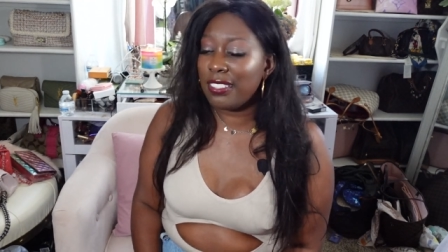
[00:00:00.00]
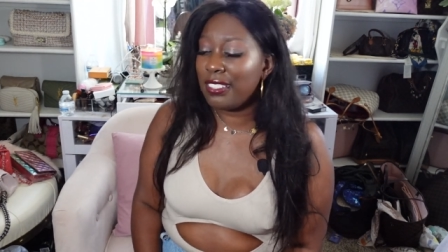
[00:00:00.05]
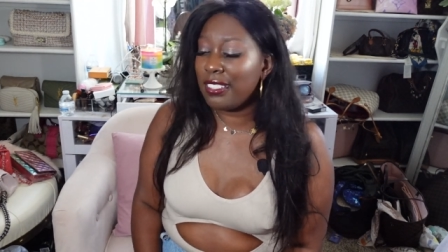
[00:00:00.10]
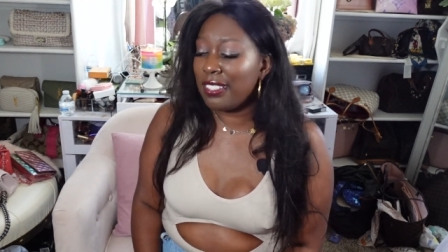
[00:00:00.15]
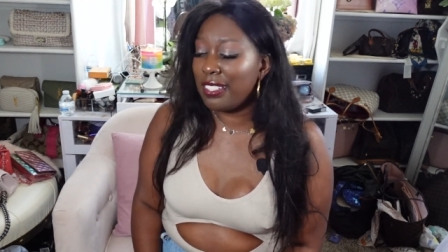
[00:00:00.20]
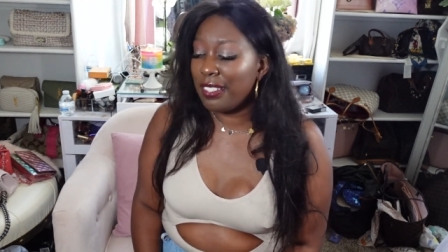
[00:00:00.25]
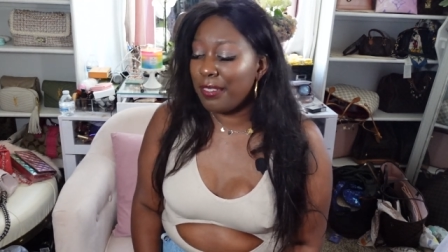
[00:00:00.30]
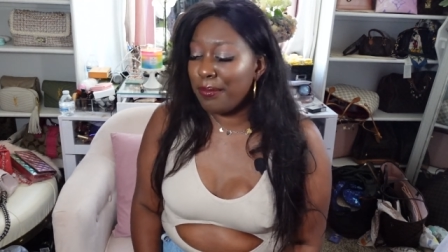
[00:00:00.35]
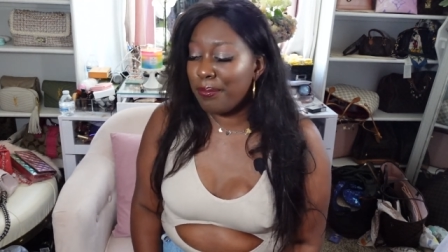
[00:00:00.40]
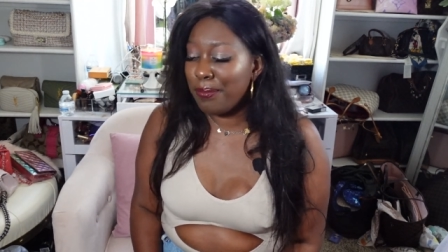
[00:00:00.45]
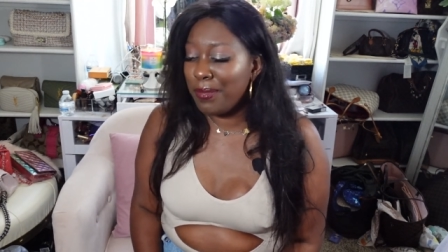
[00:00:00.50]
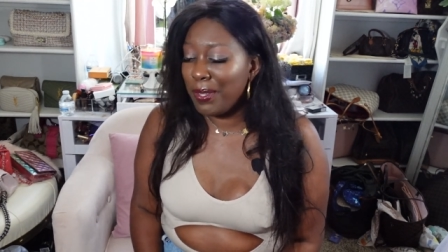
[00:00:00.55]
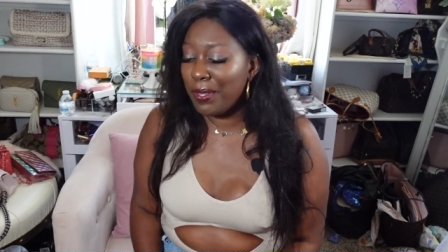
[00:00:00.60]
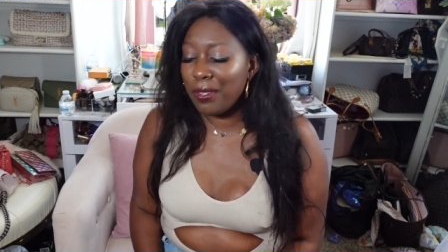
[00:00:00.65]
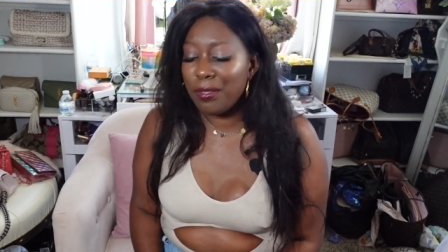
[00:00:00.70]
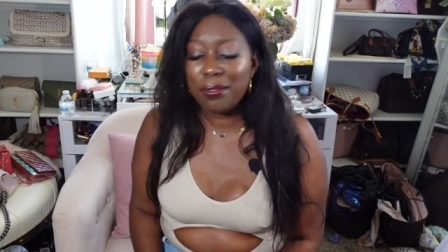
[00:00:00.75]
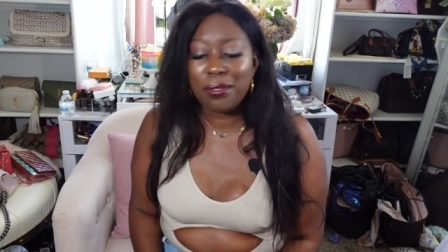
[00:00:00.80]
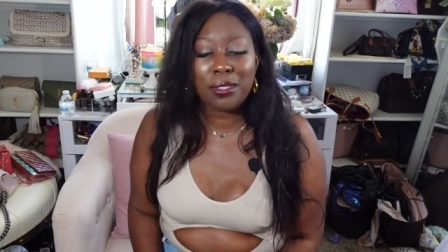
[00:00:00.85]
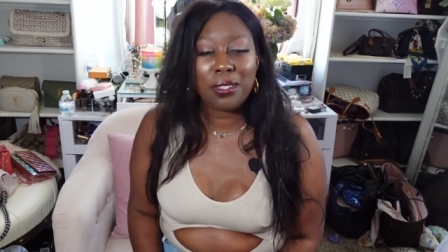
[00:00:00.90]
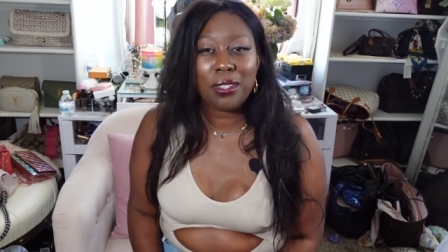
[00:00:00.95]
and a
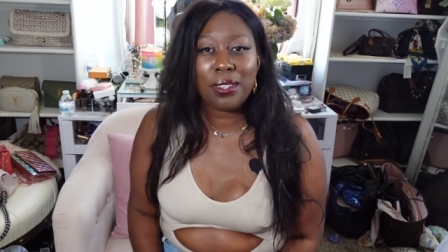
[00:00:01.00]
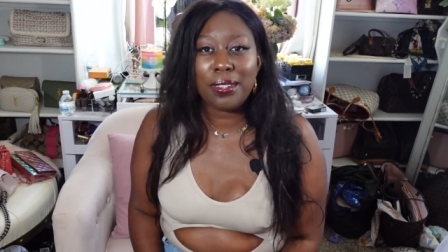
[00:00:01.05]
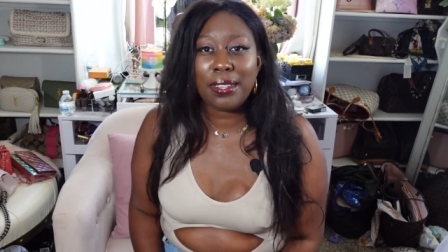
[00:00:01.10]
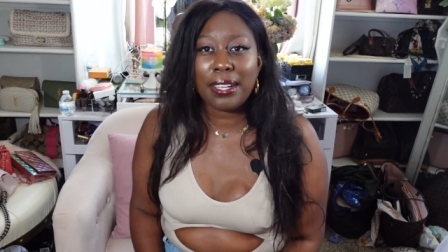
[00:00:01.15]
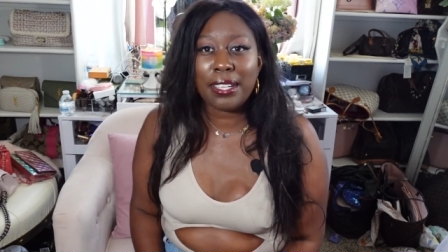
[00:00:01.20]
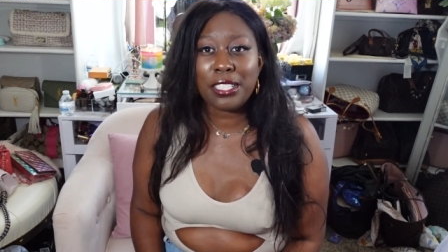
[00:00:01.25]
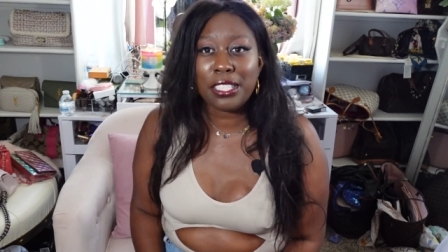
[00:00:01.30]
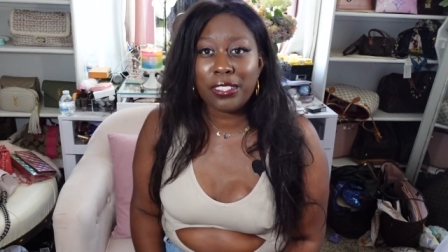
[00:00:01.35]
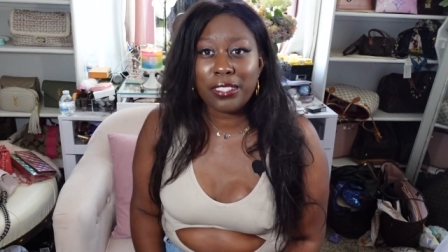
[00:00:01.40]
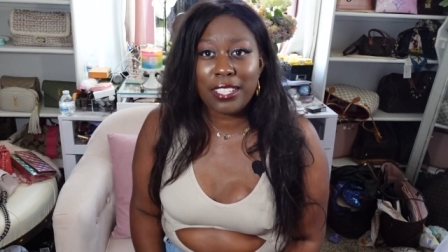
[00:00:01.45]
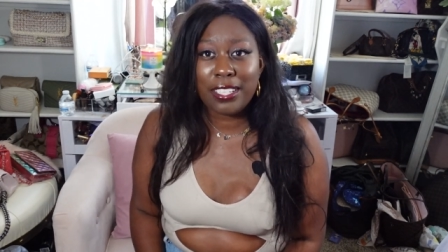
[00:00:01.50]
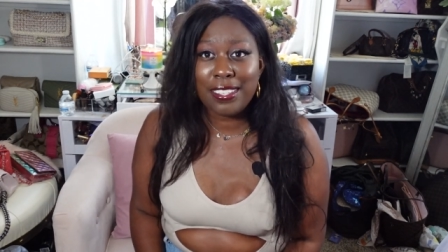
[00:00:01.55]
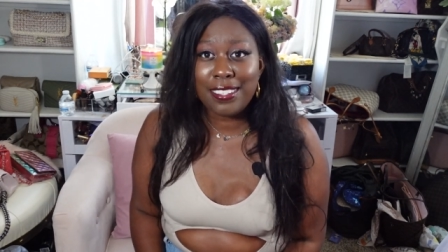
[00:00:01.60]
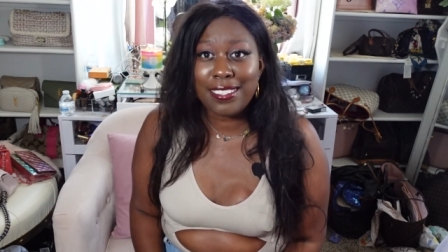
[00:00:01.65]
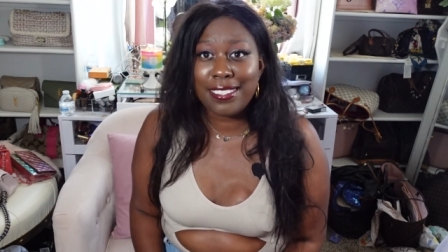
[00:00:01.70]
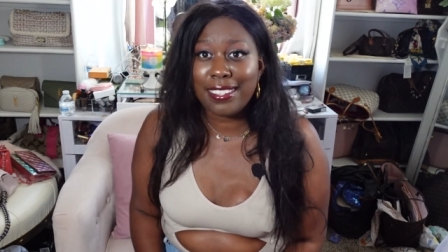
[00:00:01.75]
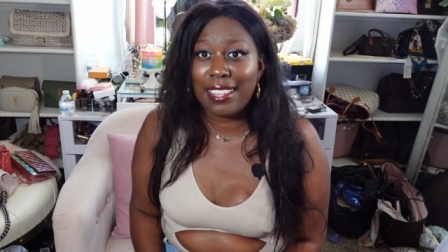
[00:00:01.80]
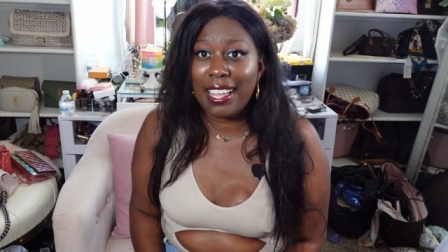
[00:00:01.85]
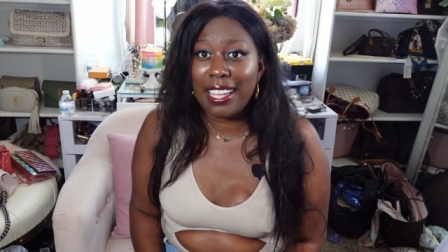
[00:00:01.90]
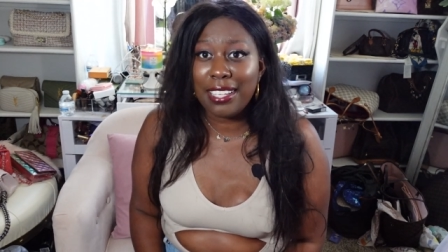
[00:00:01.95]
beautiful,
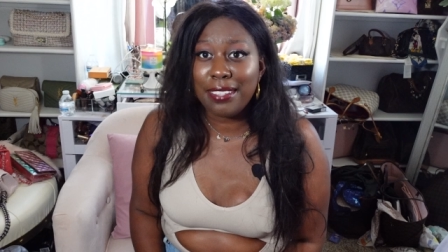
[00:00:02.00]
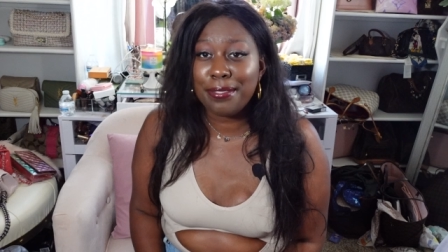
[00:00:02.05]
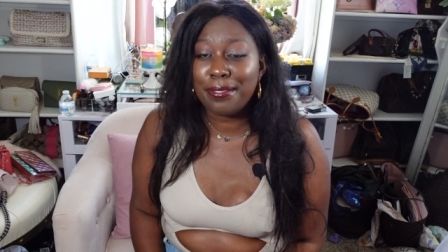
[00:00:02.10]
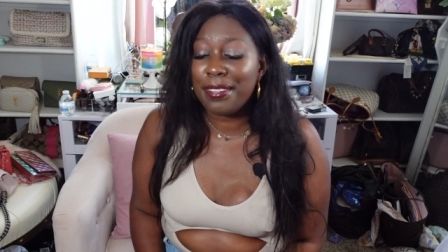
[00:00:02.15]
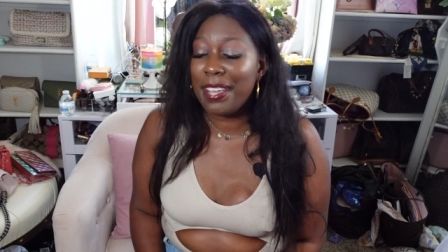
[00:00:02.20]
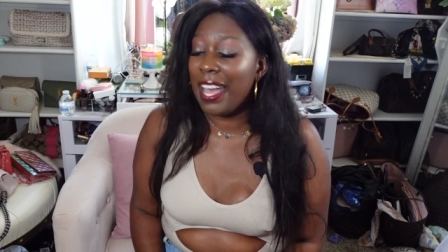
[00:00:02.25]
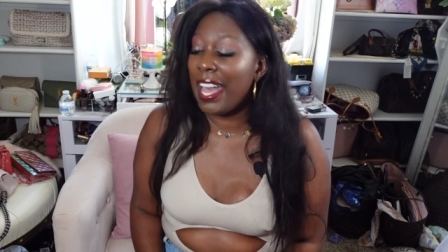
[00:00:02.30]
luxurious life.